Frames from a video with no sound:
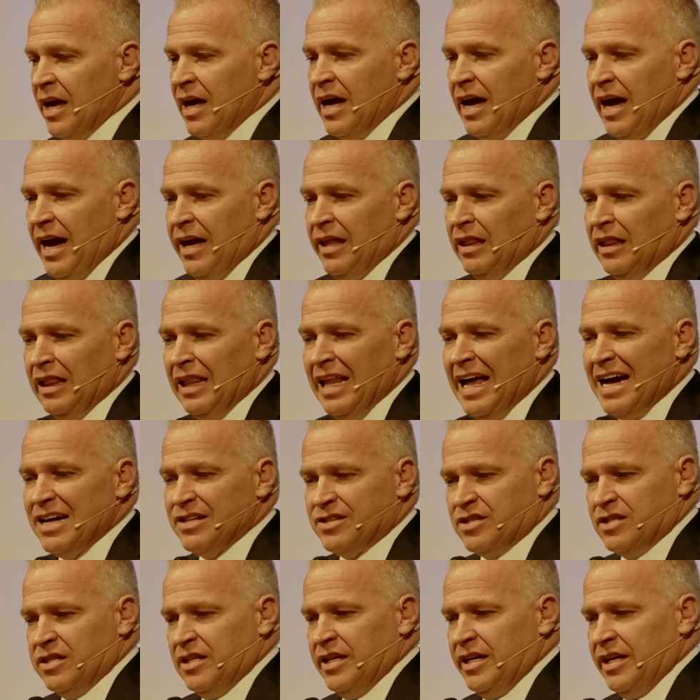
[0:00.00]
And
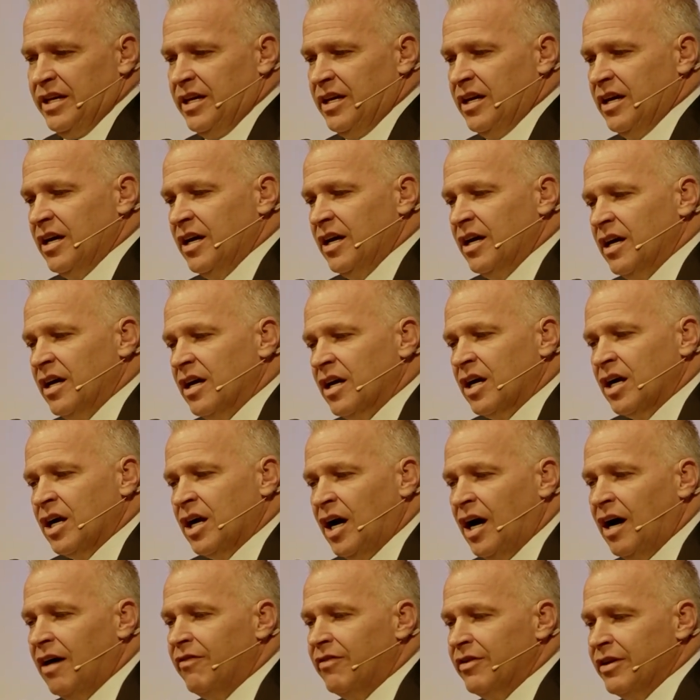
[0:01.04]
lastly,
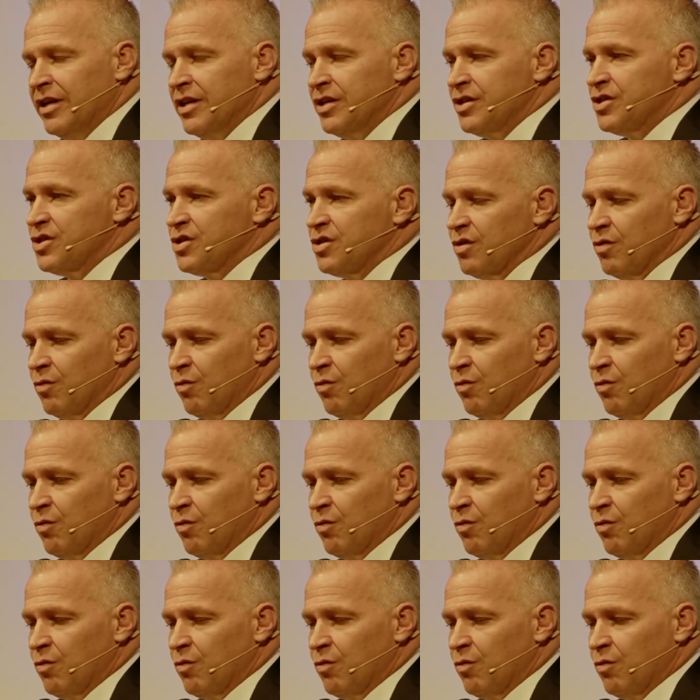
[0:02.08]
covenants